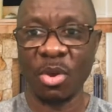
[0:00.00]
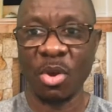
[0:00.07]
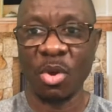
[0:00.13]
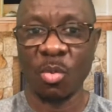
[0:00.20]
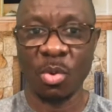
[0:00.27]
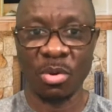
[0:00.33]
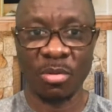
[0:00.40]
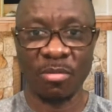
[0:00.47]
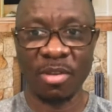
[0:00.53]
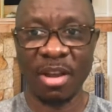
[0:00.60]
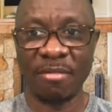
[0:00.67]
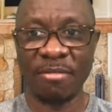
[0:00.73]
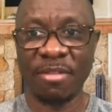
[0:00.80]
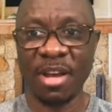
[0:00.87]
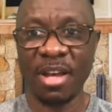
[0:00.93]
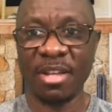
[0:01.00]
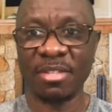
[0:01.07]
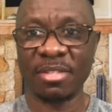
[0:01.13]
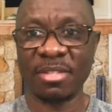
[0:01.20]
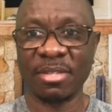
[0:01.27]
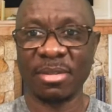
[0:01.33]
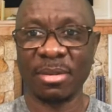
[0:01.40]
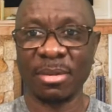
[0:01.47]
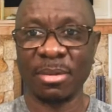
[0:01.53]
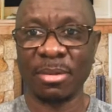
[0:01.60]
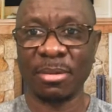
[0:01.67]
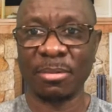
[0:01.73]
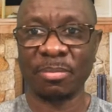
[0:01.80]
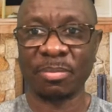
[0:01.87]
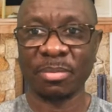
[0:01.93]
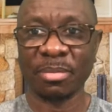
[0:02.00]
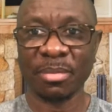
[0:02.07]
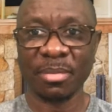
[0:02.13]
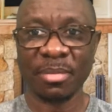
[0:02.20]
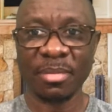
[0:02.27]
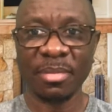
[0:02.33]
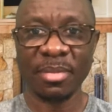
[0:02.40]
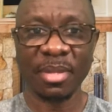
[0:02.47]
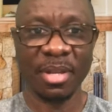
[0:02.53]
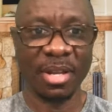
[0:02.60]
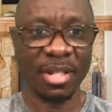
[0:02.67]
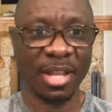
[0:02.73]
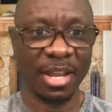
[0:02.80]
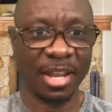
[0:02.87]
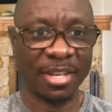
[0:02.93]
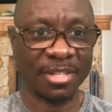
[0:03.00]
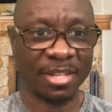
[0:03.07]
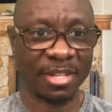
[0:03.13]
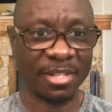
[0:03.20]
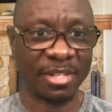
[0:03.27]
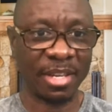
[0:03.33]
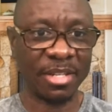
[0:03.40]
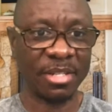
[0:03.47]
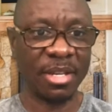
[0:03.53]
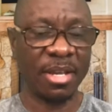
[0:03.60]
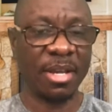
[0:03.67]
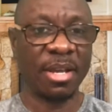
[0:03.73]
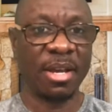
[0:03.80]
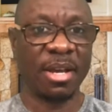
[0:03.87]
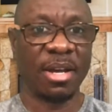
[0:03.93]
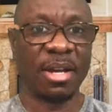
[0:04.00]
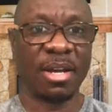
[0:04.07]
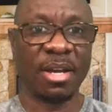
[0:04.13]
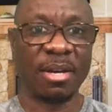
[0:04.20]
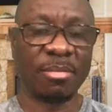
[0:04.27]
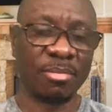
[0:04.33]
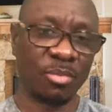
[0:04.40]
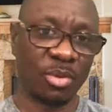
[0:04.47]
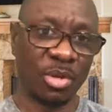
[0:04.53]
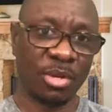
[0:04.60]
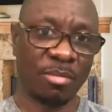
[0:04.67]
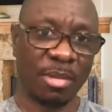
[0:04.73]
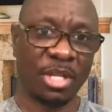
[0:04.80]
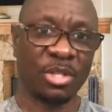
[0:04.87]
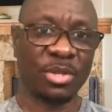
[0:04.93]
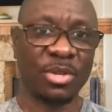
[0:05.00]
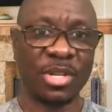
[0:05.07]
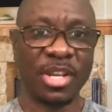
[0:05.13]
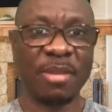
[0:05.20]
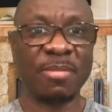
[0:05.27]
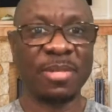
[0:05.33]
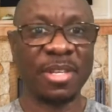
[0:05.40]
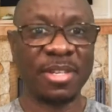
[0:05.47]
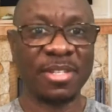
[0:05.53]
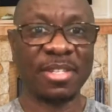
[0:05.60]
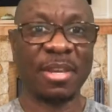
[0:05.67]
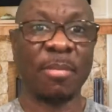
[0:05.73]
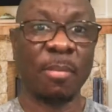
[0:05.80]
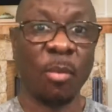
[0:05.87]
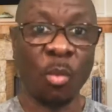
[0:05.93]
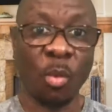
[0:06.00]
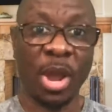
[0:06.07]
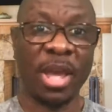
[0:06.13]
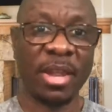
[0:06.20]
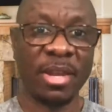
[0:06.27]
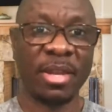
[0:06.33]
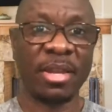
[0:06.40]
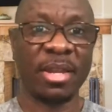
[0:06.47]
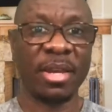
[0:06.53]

one of our fans. So like I said, we don't mention names except when